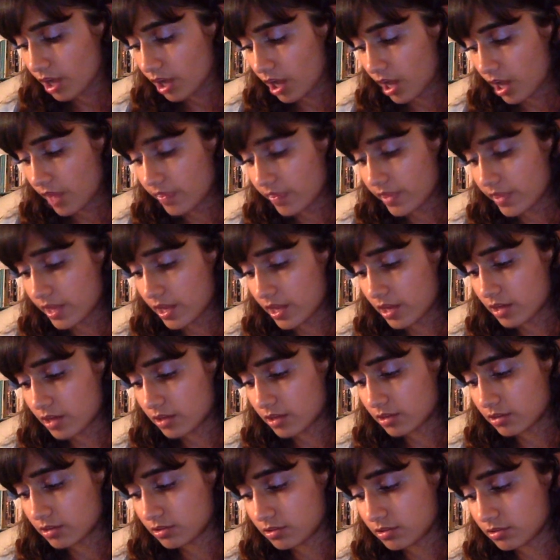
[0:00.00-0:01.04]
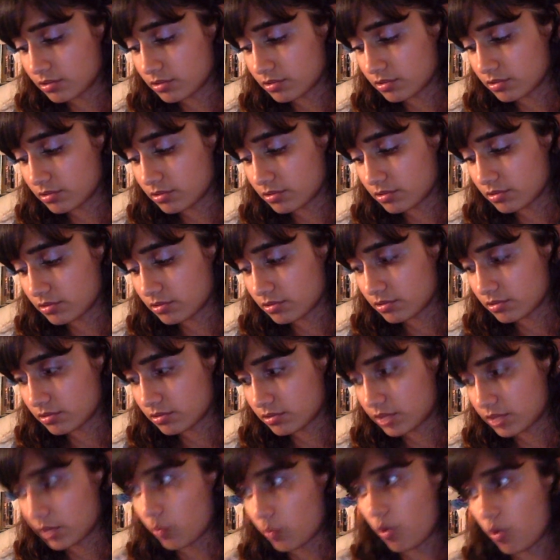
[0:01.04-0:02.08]
And then
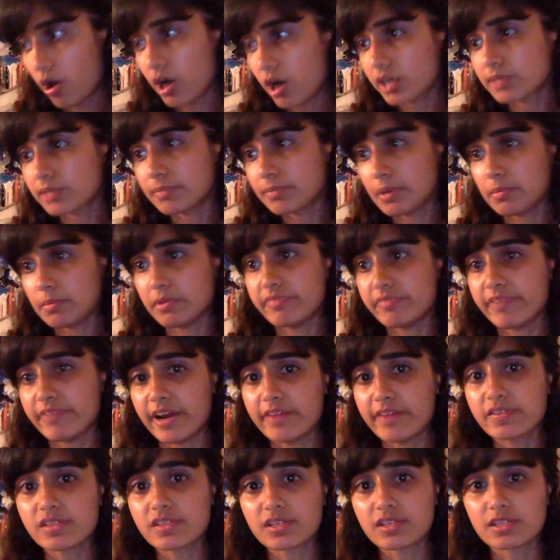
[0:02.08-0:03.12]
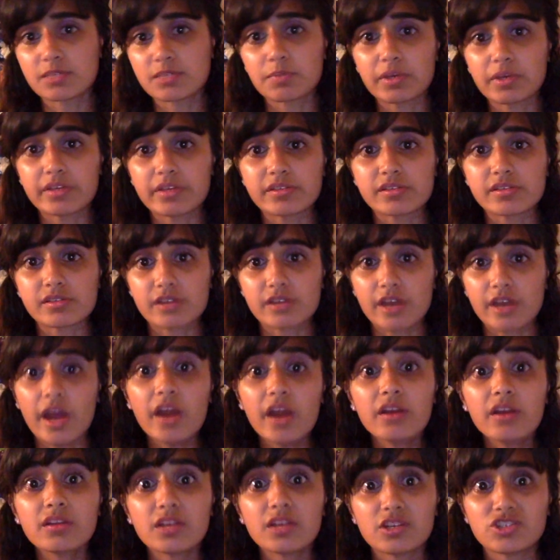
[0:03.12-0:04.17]
they walked maybe 5-6 spaces ahead,
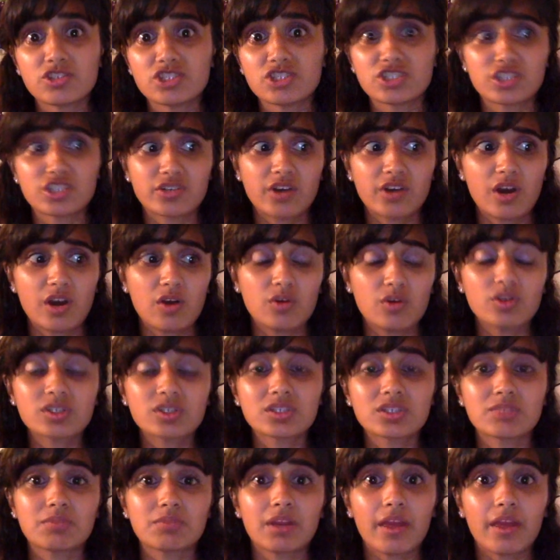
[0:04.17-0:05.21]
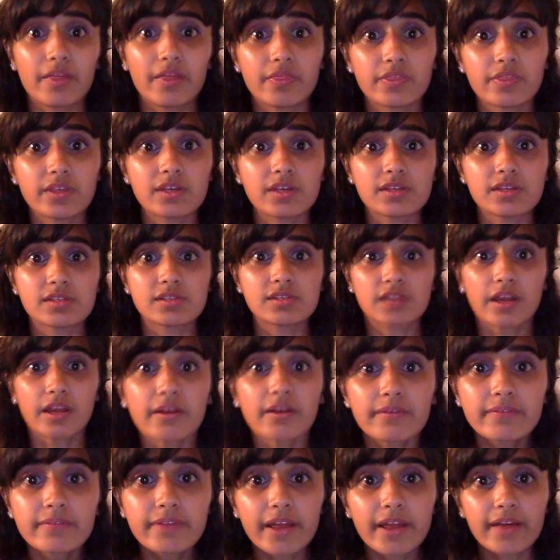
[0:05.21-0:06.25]
and then she turned around and looked at me like this.
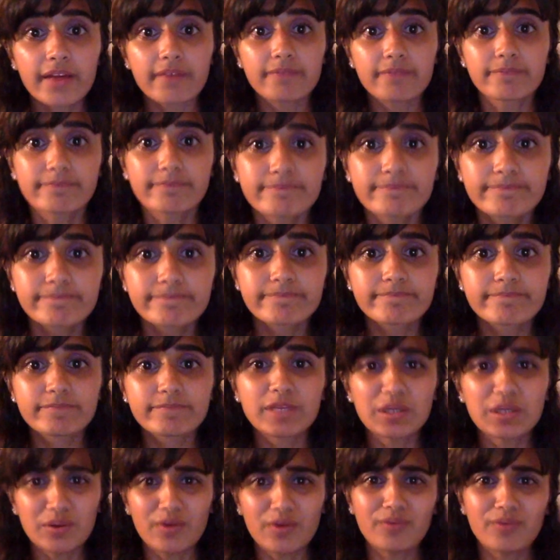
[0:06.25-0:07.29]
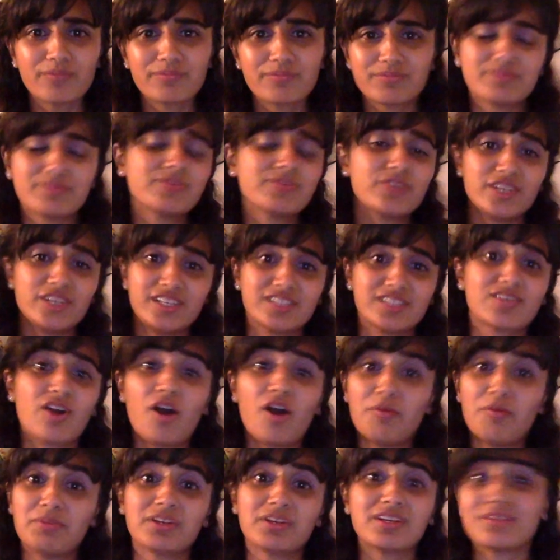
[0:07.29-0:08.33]
Like, I'm sorry, that's
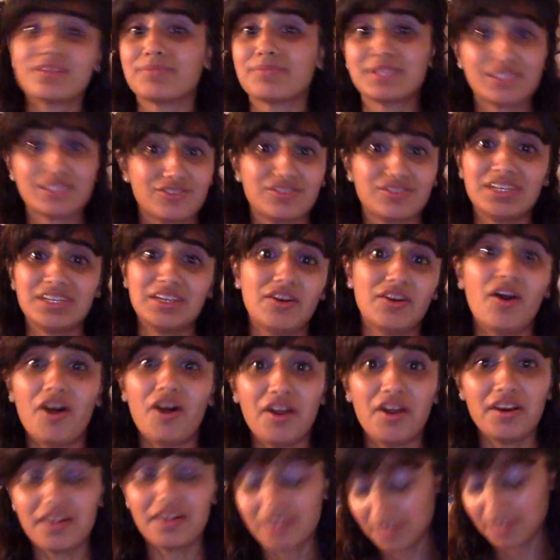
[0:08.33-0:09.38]
comical, but it's really not.